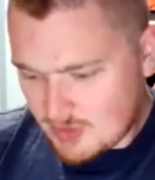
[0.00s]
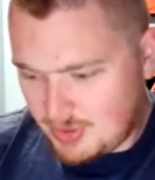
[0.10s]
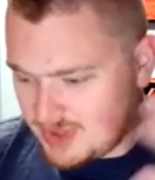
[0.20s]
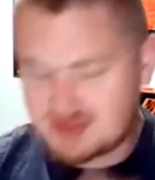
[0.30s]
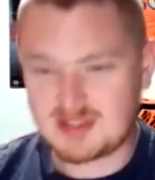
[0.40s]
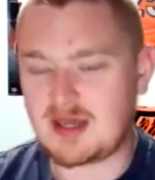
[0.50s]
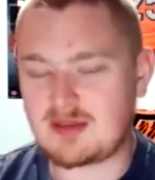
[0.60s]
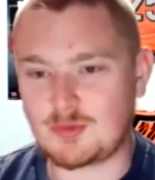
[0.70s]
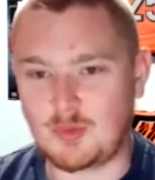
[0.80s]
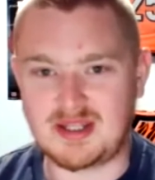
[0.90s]
puts
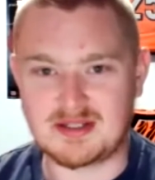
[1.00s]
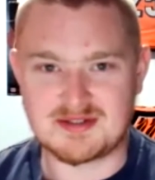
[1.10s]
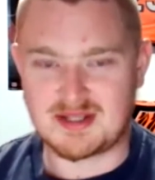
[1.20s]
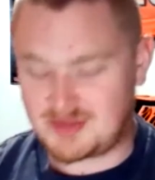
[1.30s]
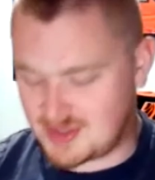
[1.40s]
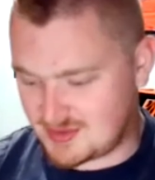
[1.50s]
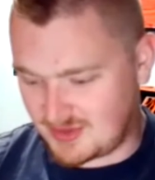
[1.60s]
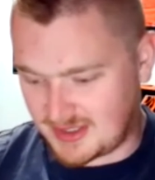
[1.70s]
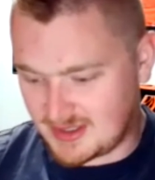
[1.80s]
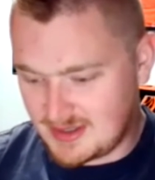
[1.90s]
together wins and just
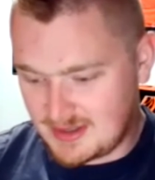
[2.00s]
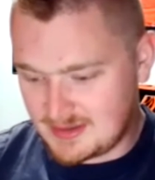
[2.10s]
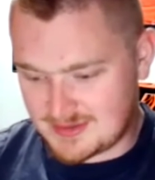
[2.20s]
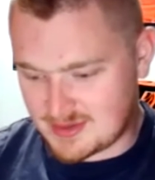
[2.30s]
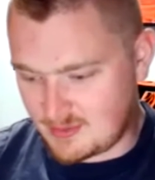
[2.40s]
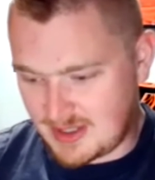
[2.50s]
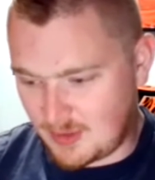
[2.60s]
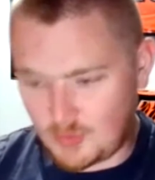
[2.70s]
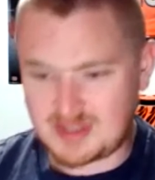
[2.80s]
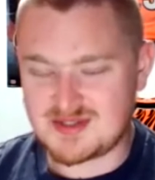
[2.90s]
like somehow
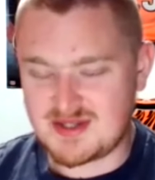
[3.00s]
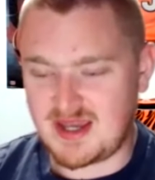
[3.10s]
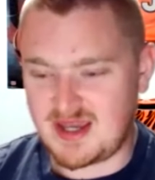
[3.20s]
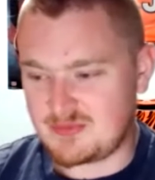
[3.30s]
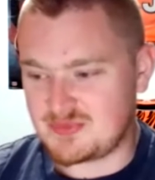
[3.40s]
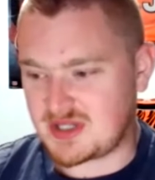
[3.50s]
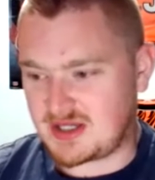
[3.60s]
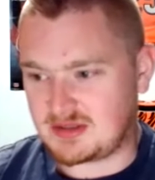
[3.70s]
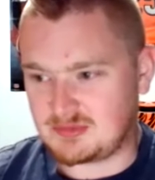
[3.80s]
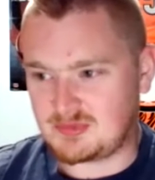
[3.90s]
wins games
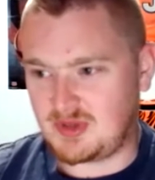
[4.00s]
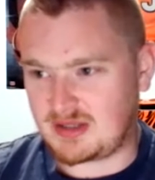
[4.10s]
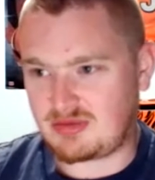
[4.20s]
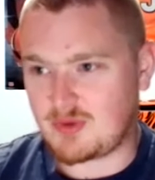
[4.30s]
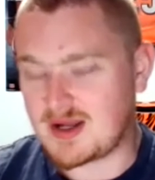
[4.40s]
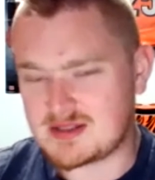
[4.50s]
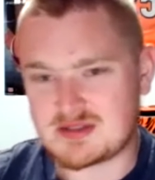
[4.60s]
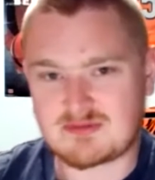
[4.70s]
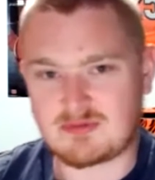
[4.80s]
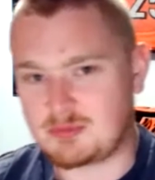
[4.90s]
and like
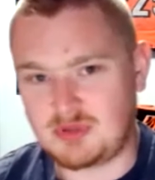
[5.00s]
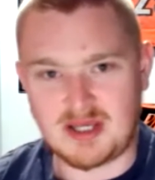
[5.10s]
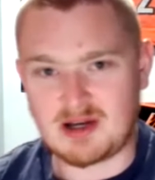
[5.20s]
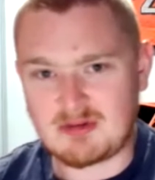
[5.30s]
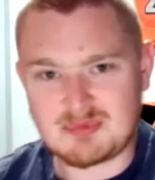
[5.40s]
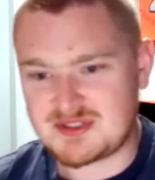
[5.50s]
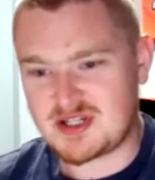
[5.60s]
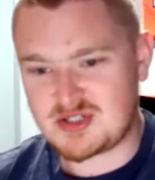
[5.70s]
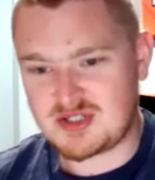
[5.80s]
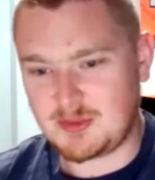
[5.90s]
threatens for playoff
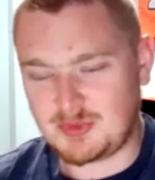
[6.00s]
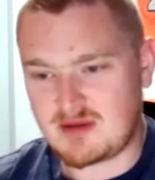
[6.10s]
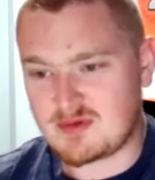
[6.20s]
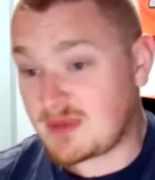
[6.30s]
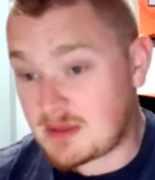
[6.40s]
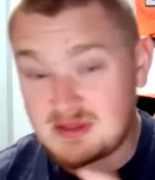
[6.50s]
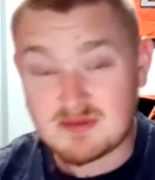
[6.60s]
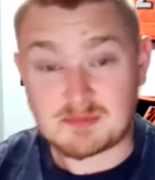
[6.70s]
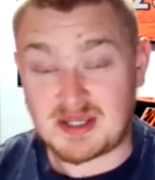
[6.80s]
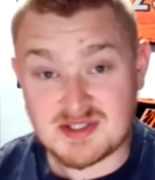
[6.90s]
positioning whenever, maybe
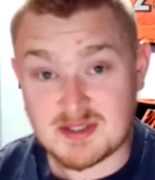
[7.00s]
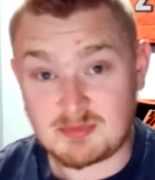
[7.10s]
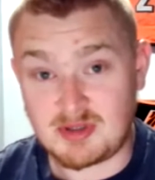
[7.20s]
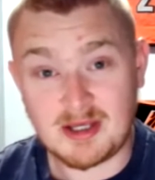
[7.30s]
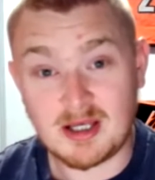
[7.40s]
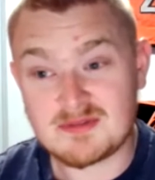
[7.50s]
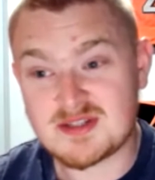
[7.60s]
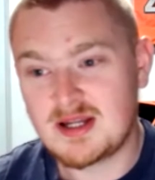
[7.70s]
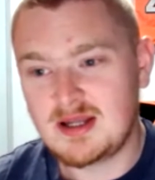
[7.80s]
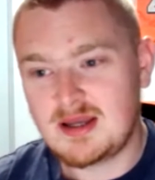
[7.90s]
even makes the playoffs.
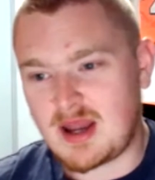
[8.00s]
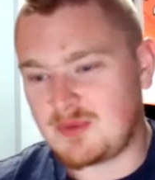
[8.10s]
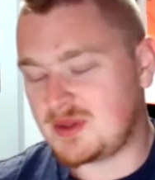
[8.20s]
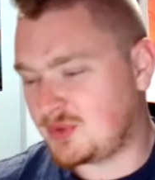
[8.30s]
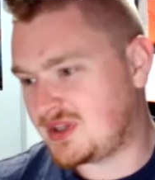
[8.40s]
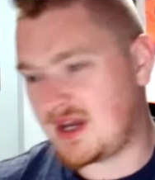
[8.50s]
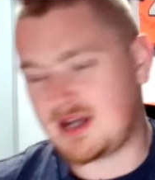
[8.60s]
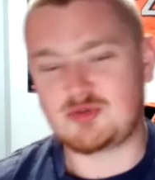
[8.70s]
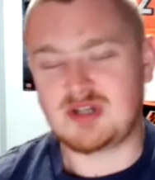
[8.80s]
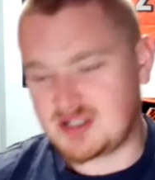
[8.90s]
And then when they
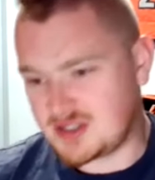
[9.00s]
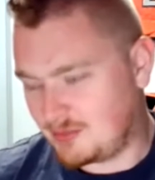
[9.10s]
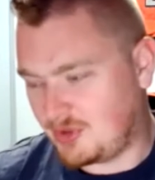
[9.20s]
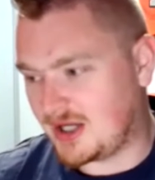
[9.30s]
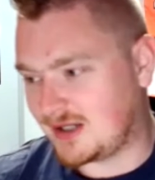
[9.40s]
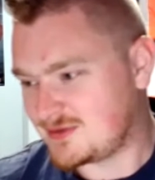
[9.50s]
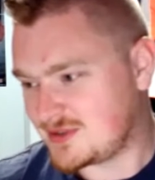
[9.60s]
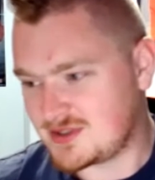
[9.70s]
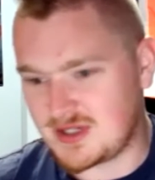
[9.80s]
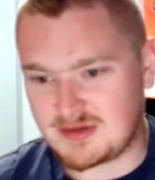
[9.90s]
actually get to the playoffs, you
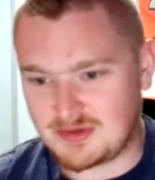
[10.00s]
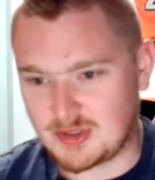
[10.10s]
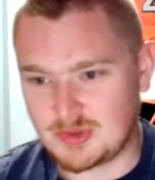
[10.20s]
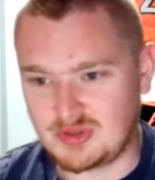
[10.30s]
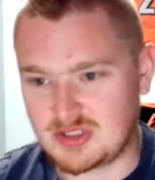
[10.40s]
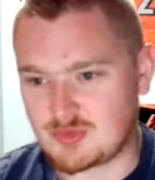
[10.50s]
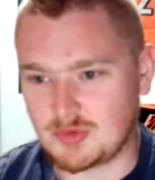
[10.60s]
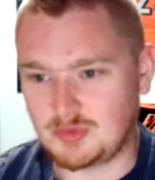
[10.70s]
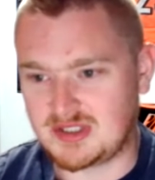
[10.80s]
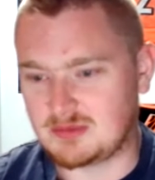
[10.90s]
see that they're really,
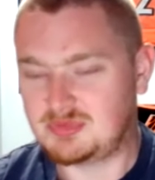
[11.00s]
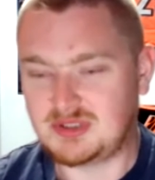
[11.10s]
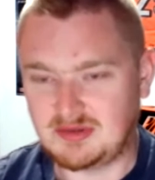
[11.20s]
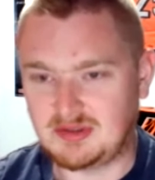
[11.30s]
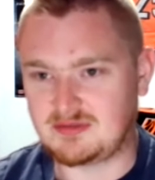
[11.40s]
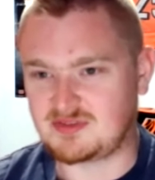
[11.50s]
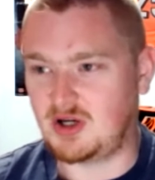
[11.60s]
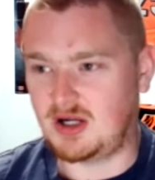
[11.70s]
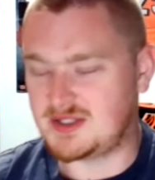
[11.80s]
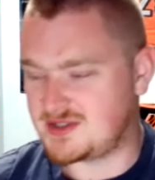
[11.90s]
truly, completely
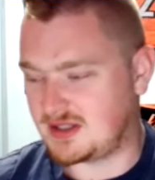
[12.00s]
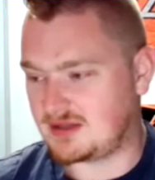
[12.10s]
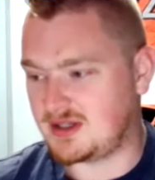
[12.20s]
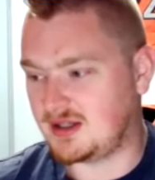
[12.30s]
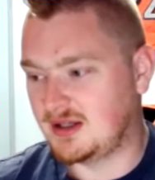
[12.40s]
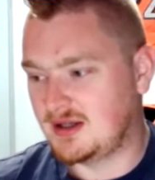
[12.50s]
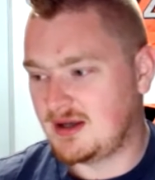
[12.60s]
frauds. And I think